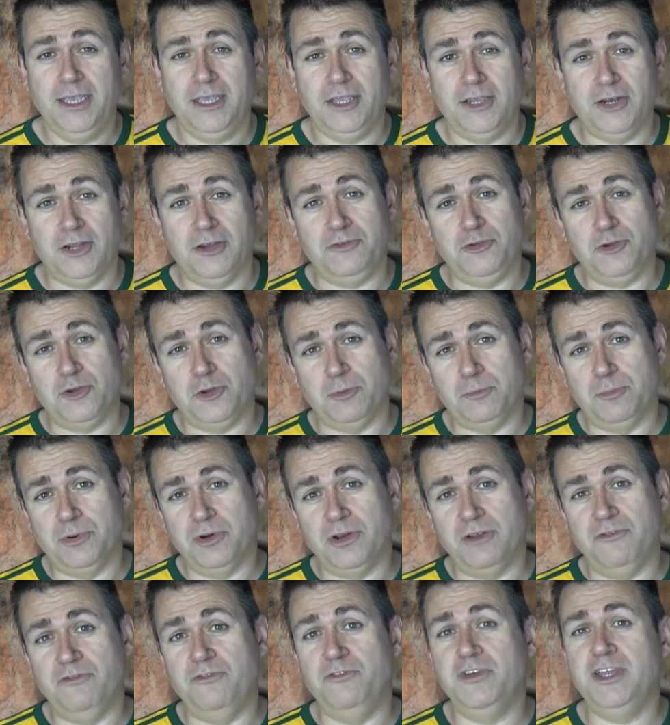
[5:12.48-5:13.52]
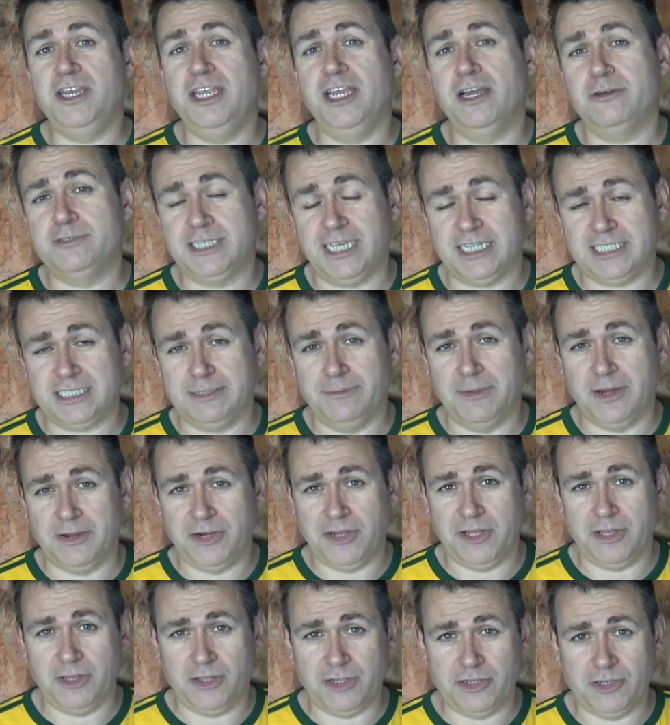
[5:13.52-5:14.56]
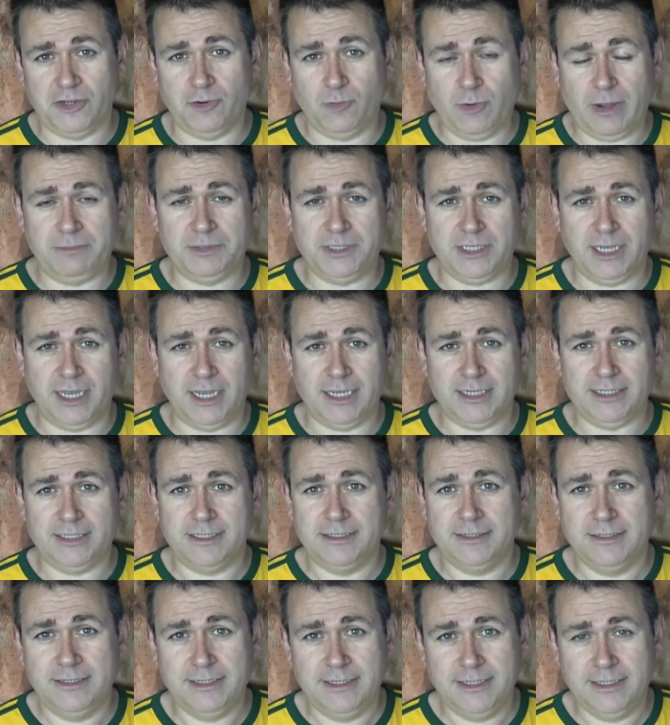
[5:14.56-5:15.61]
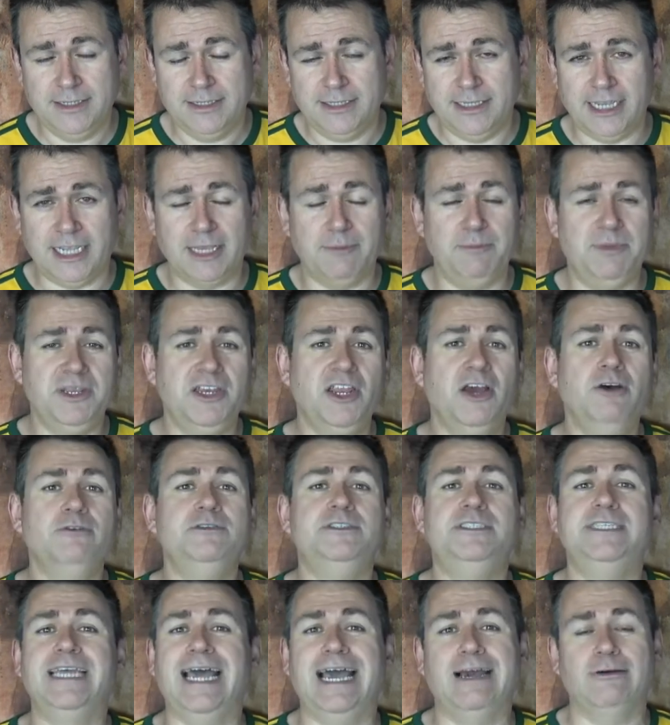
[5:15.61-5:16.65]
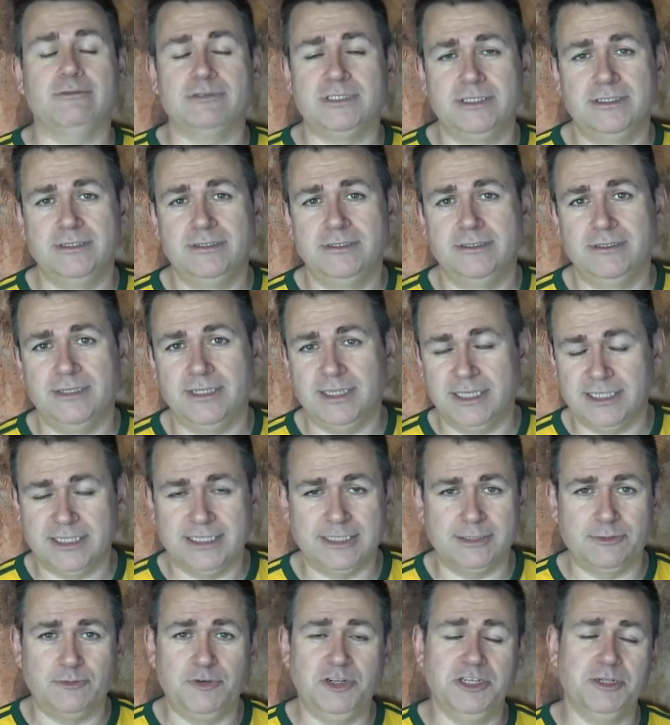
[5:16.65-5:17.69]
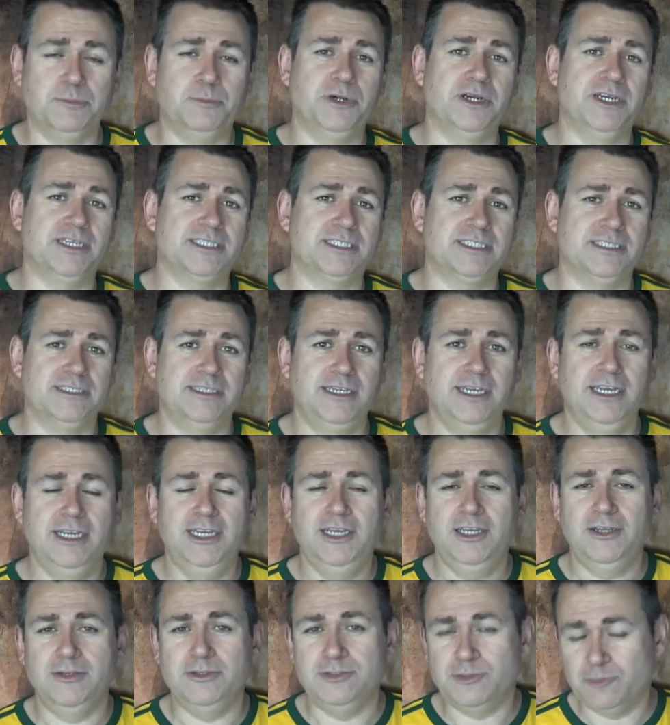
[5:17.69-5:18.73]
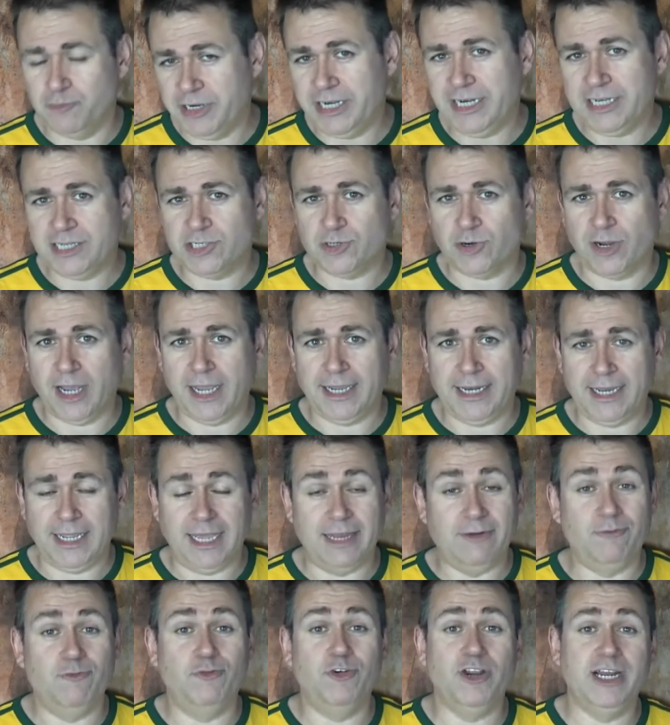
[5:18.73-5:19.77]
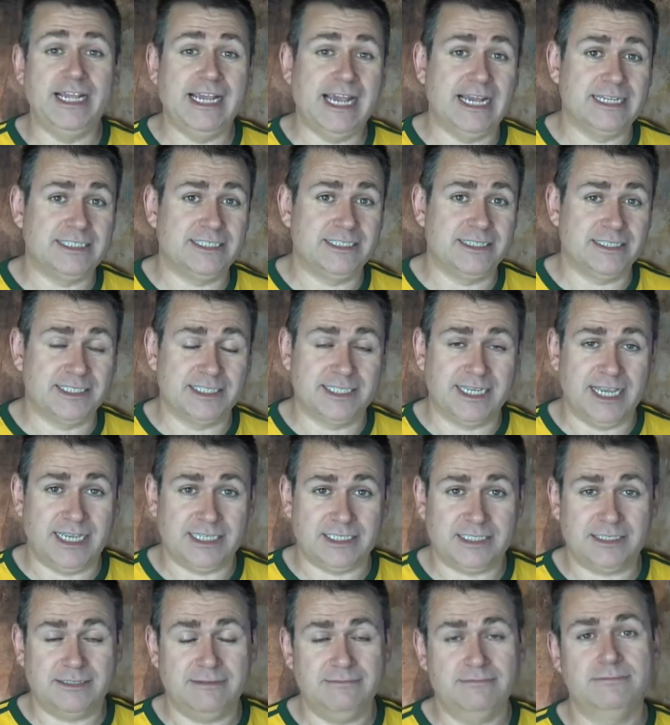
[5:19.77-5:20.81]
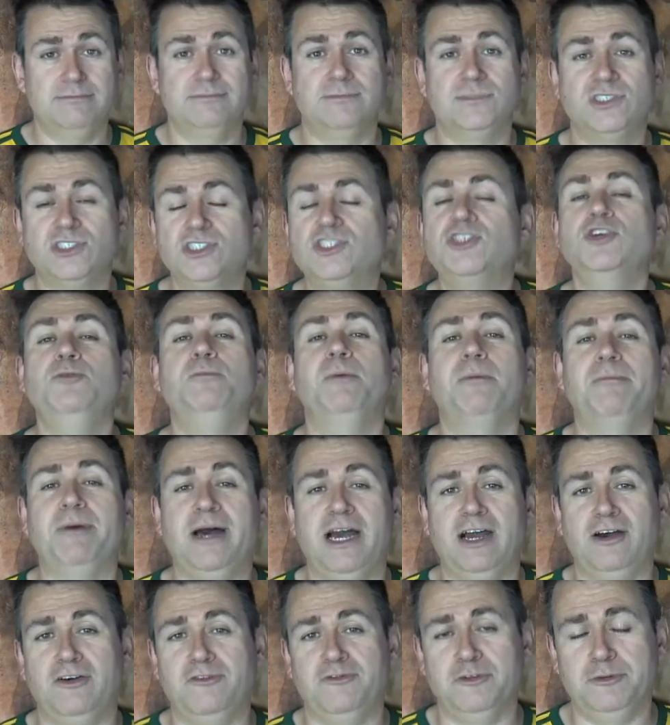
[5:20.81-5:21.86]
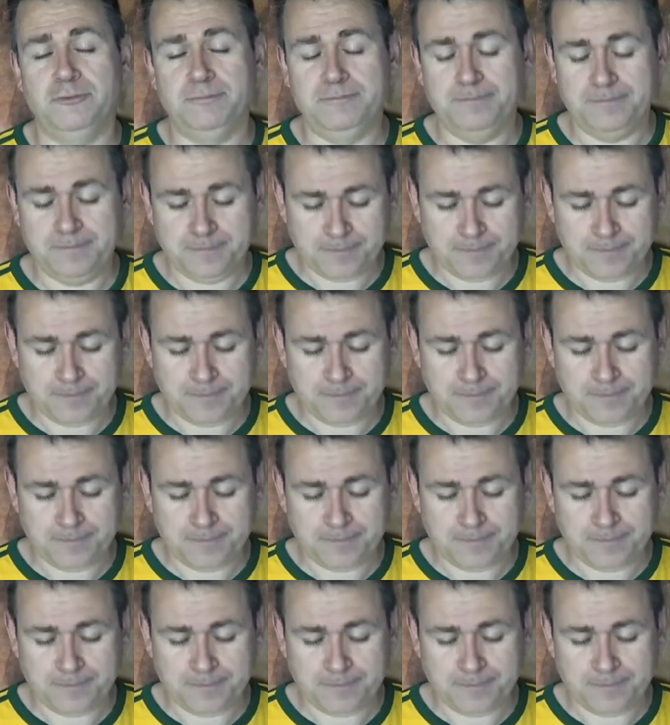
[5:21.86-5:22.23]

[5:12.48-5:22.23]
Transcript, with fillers: You know, if you can put a video testimonial on your website, there can be no doubt that this is a real person who's really tried it and really had success. Super powerful.